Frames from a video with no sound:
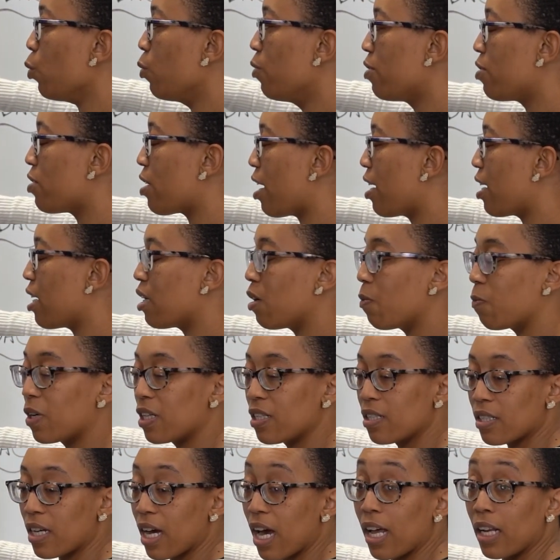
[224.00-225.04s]
starting in the
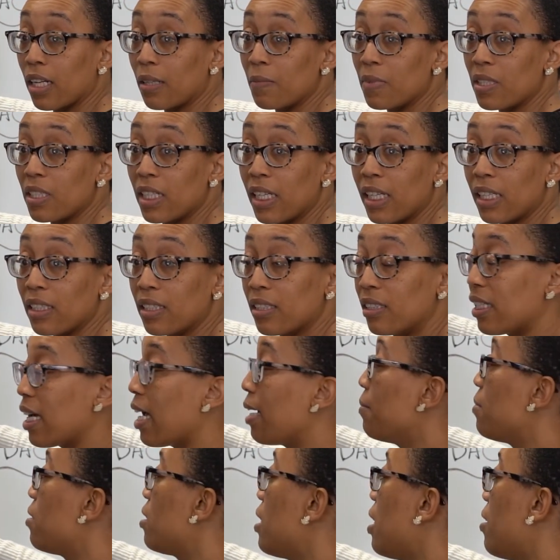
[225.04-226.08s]
ones column, 6
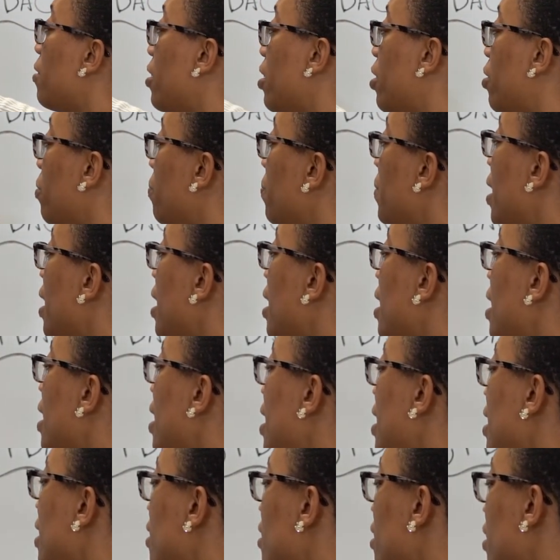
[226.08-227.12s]
times 0 is